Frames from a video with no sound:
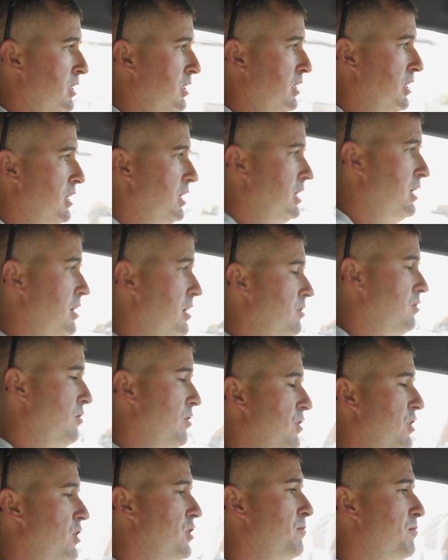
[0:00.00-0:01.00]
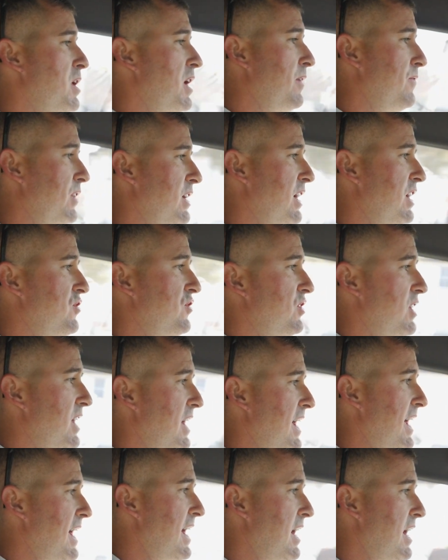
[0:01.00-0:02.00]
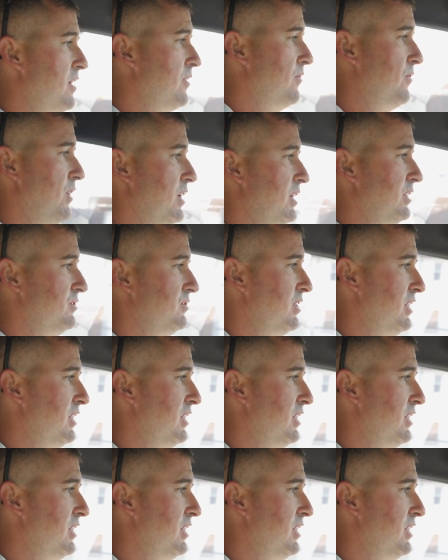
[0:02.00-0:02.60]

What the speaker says: The other modification I have is